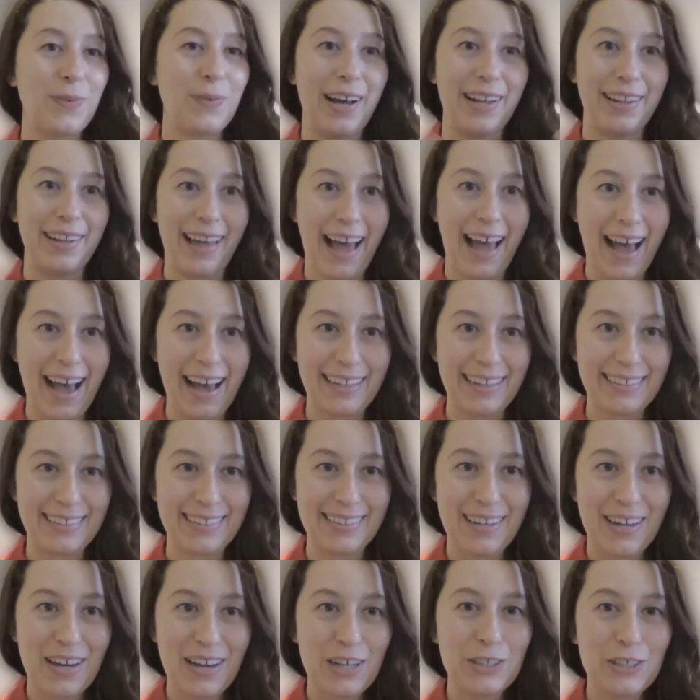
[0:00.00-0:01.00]
well
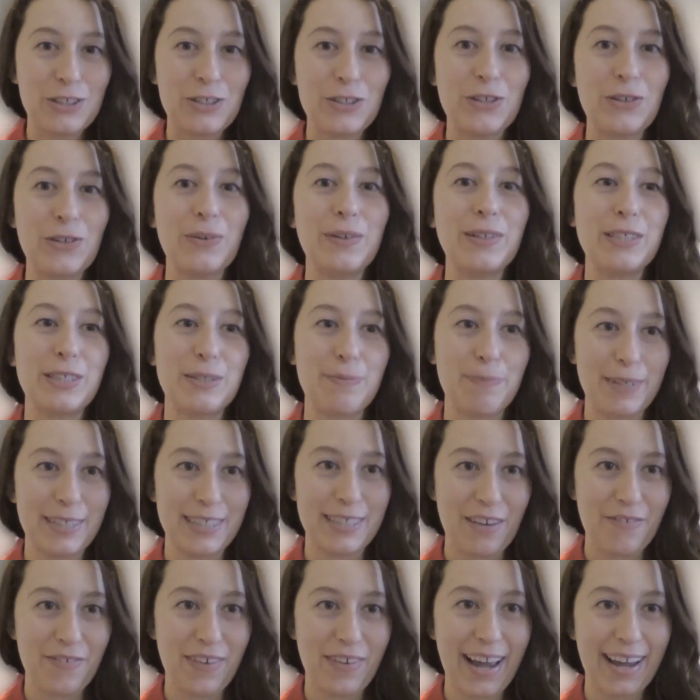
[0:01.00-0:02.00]
as student
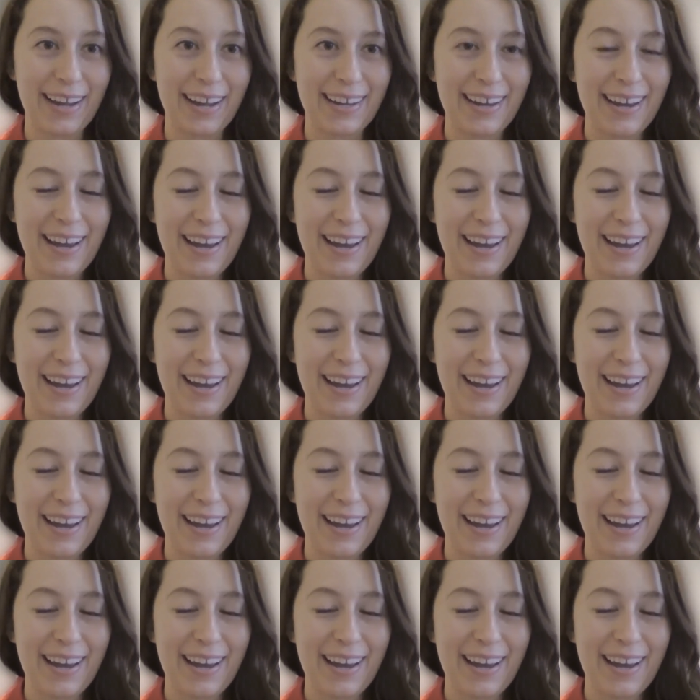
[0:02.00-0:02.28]
specific.